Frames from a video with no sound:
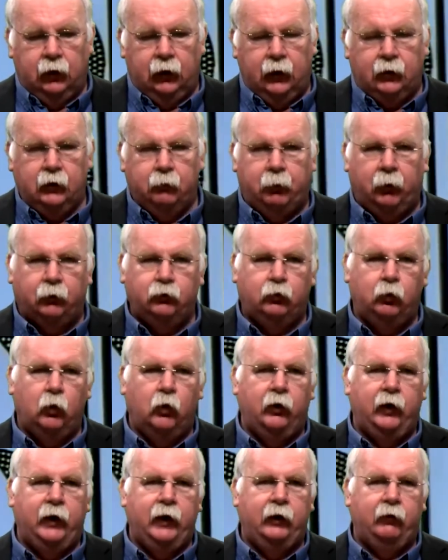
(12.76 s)
In the
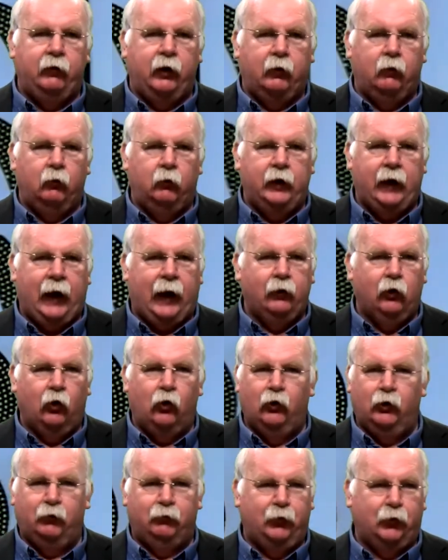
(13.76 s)
post-war era, we had
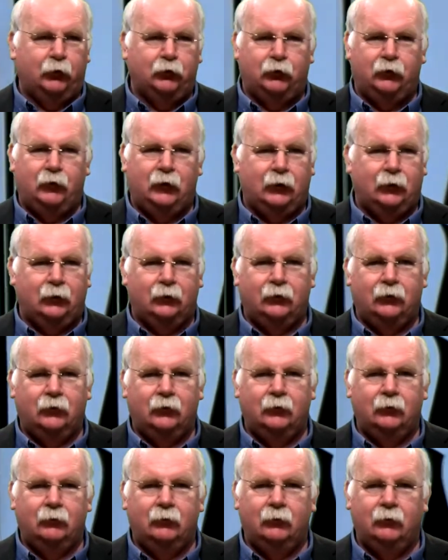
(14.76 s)
all of those things.
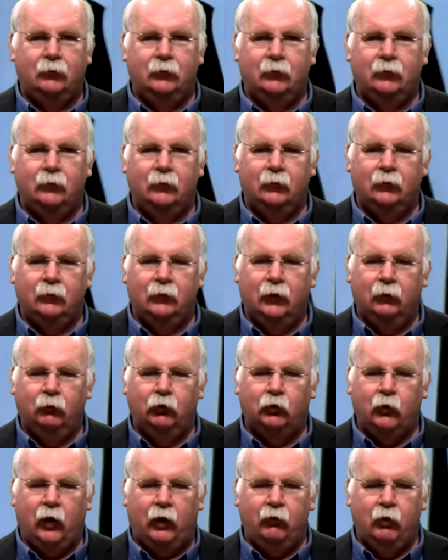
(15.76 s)
It
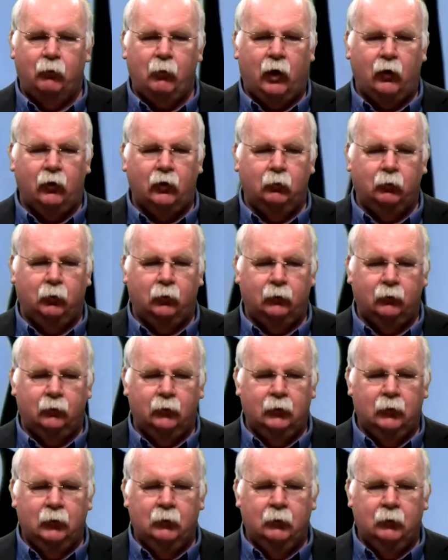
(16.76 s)
was quite remarkable.